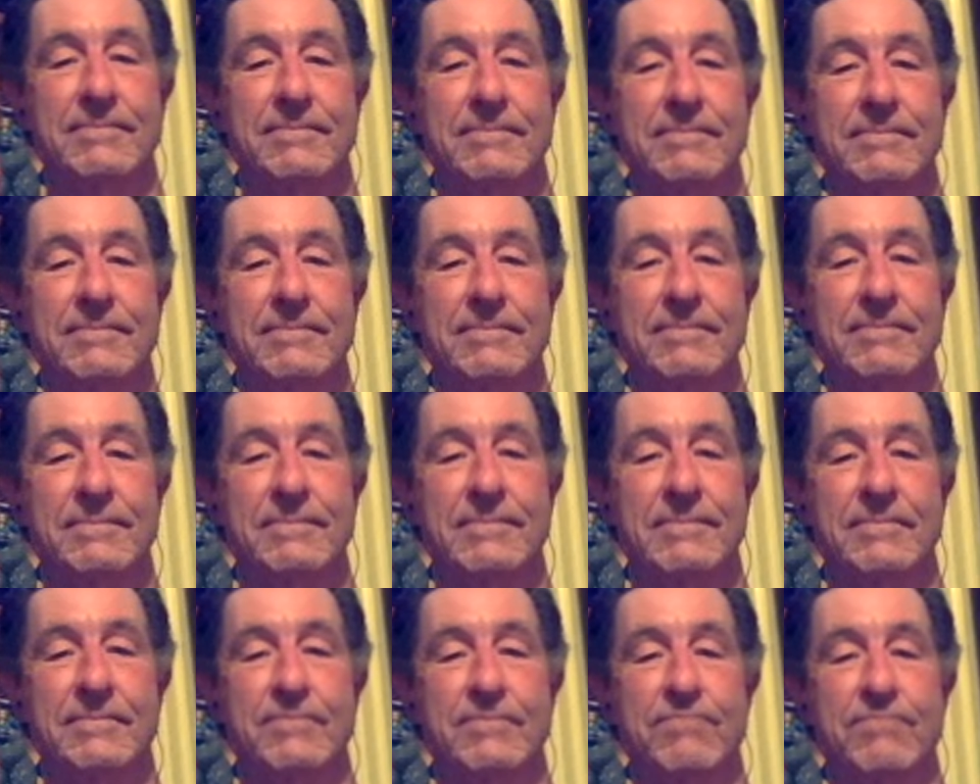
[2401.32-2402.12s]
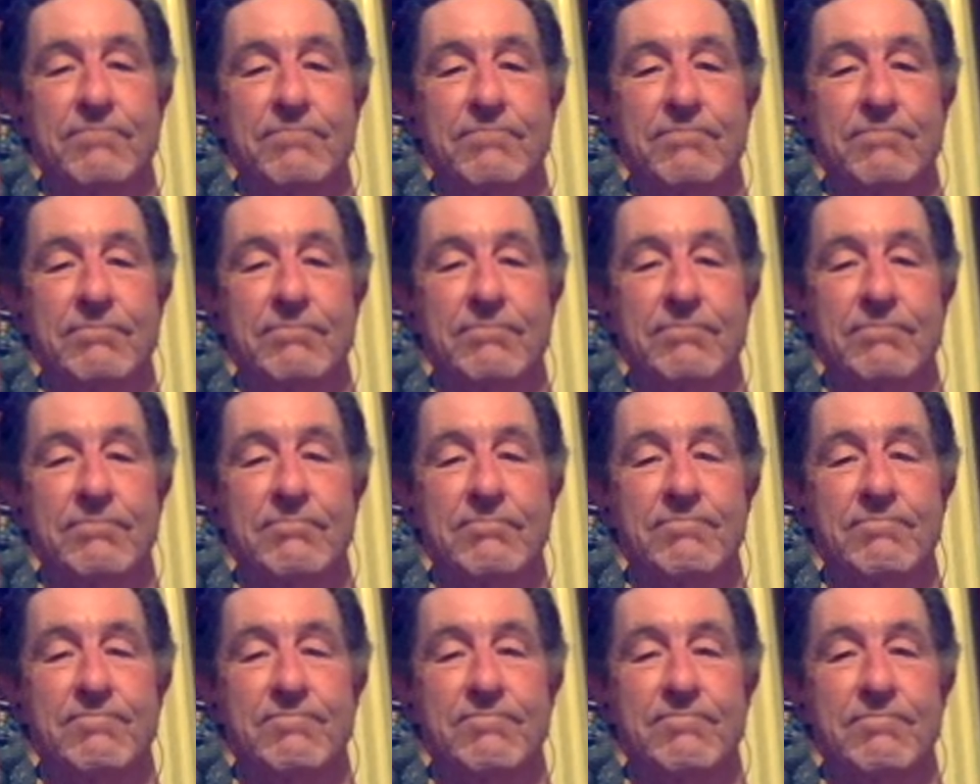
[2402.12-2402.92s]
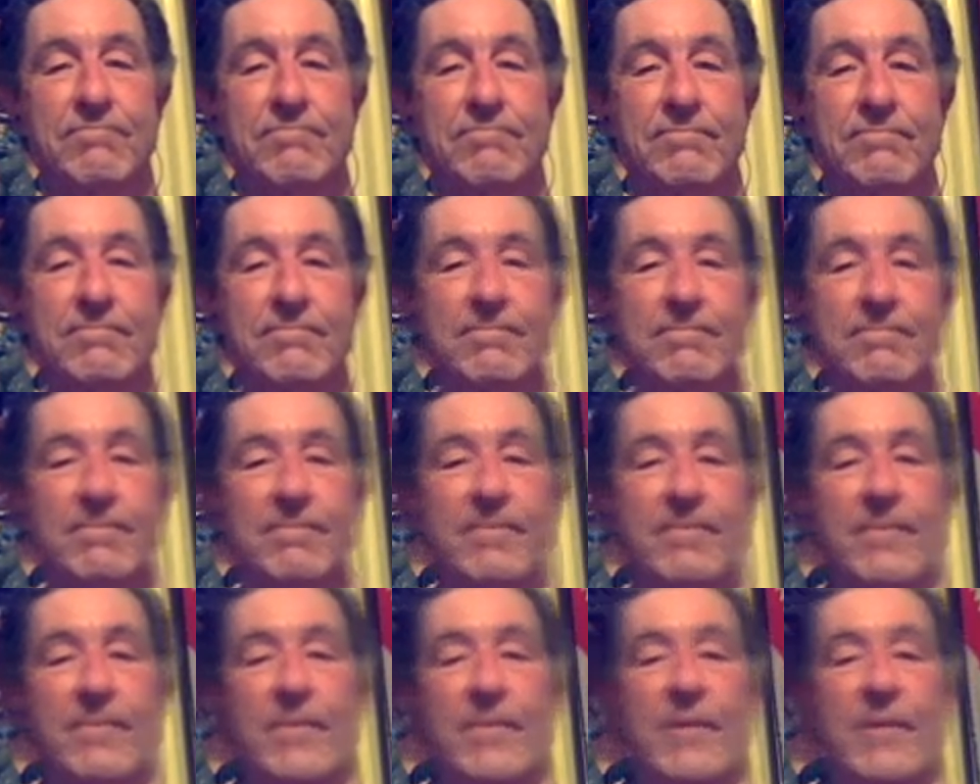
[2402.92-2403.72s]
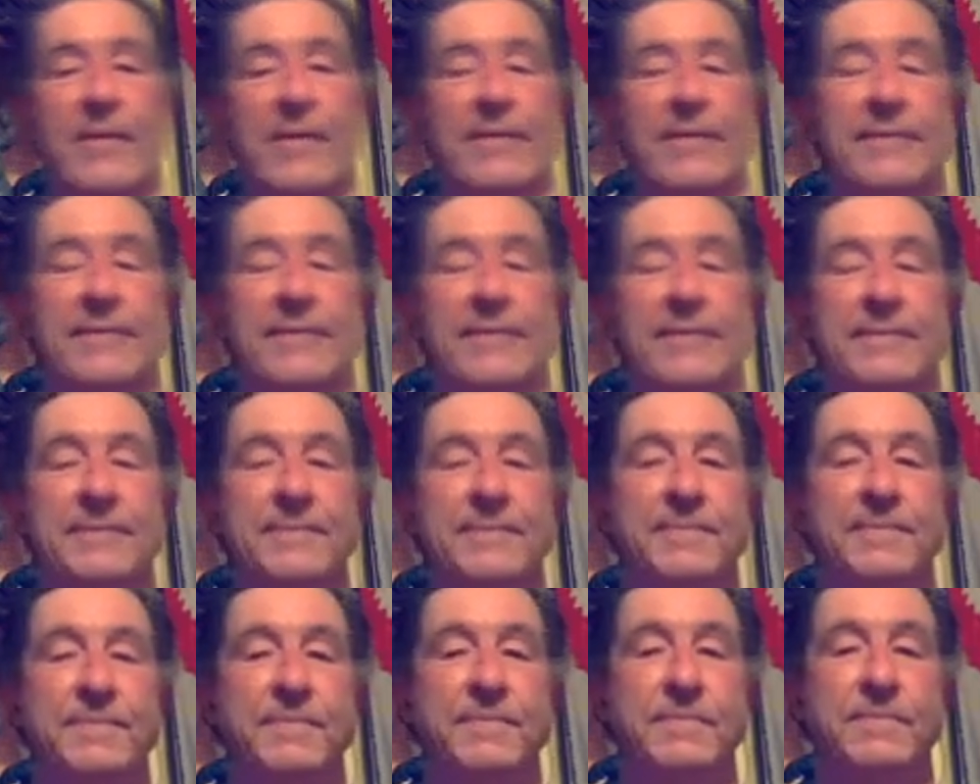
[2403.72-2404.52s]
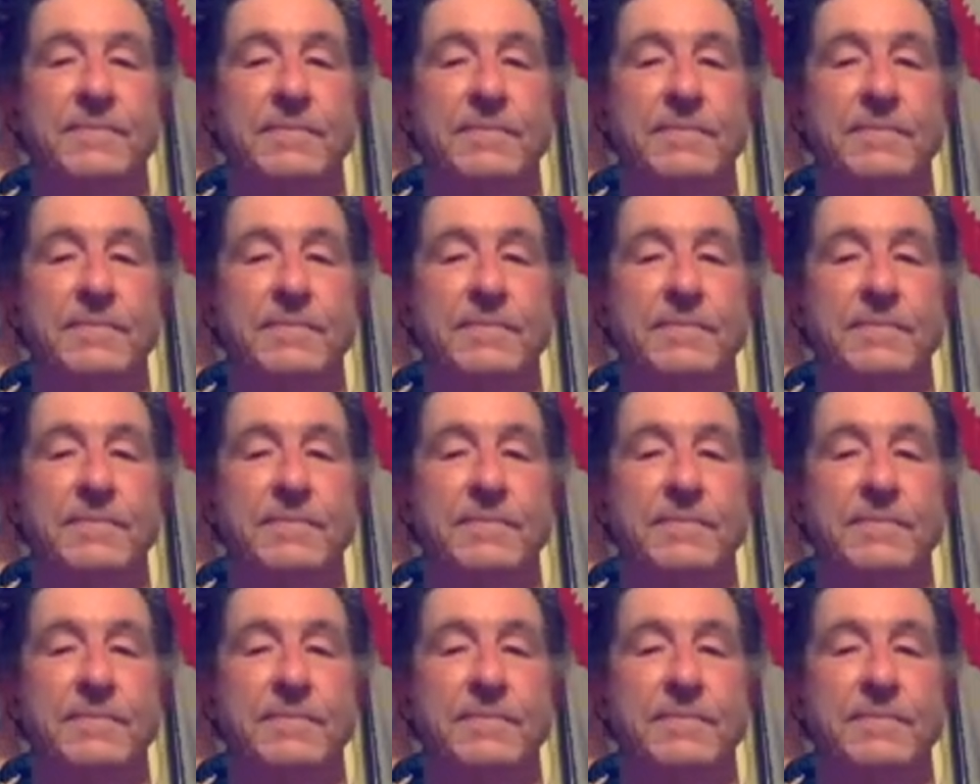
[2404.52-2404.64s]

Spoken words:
[no speech]